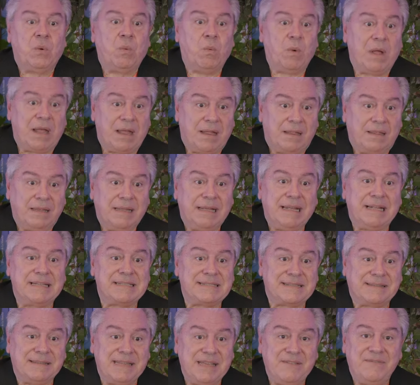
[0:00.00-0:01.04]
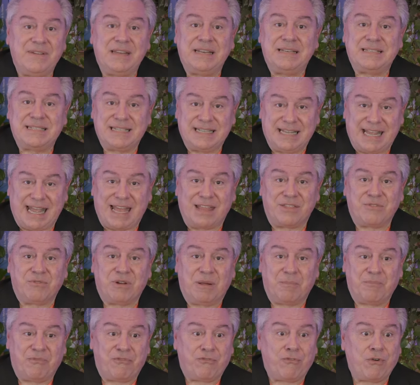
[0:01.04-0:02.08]
Well, it's leaving to gather
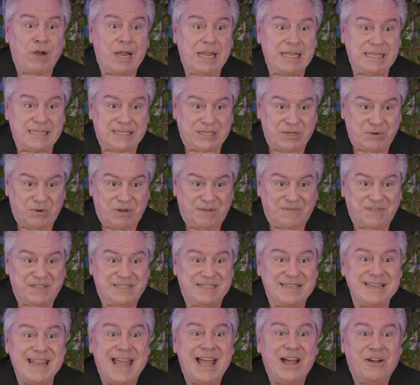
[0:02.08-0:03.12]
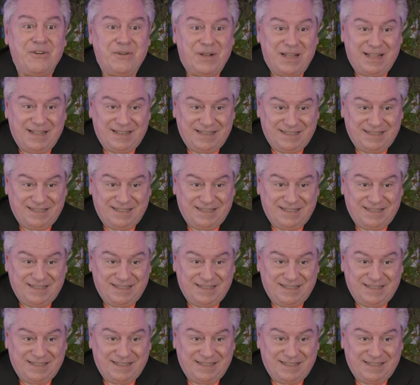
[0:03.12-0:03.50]
up friends who have now